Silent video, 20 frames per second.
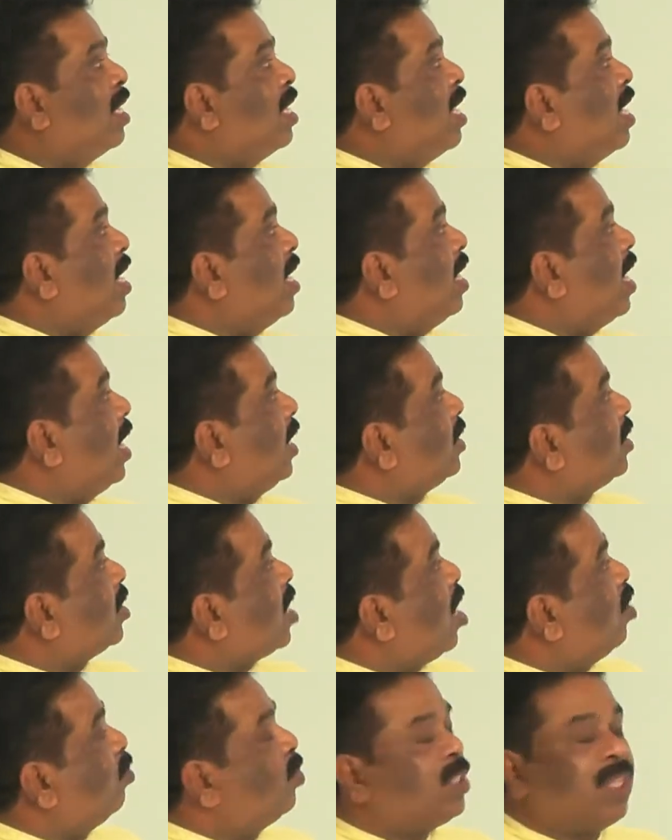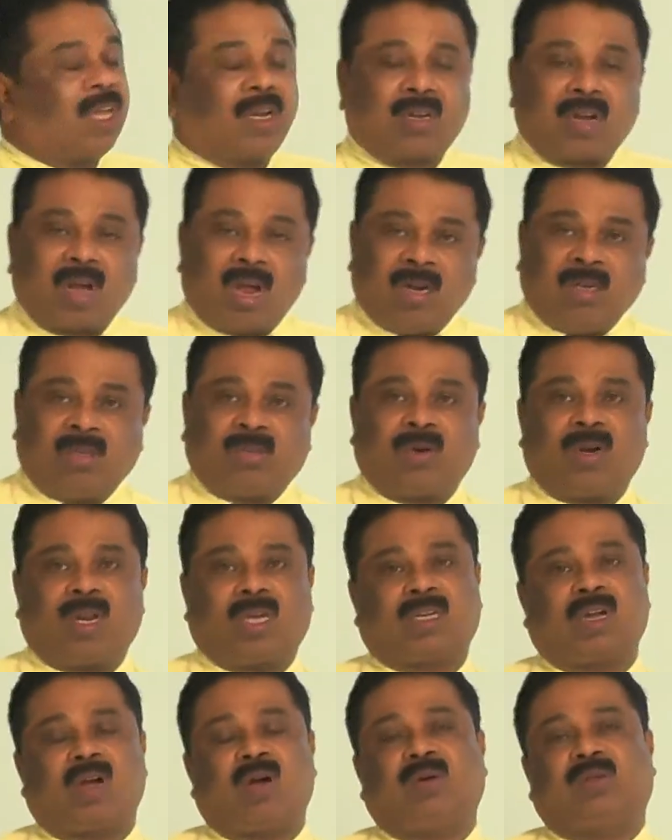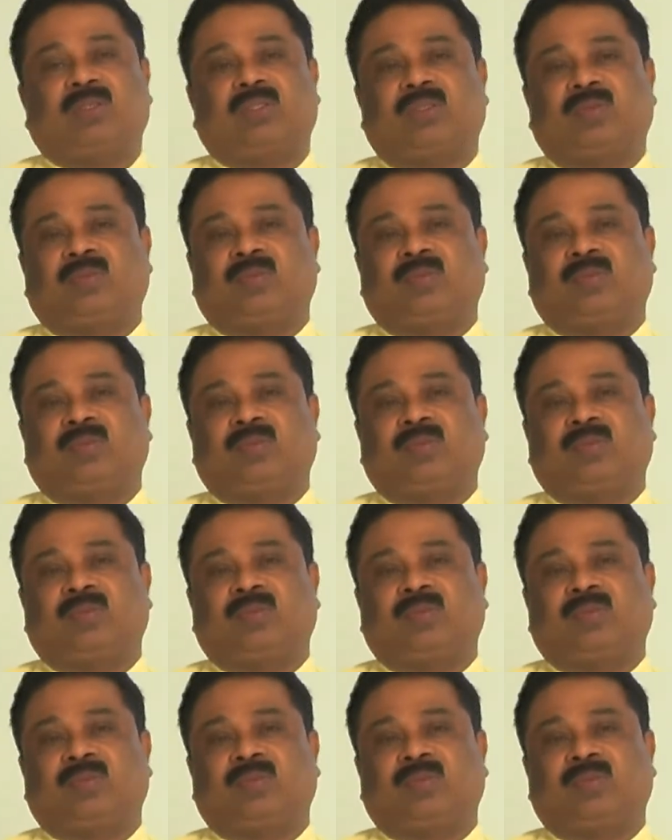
Next comes the control account.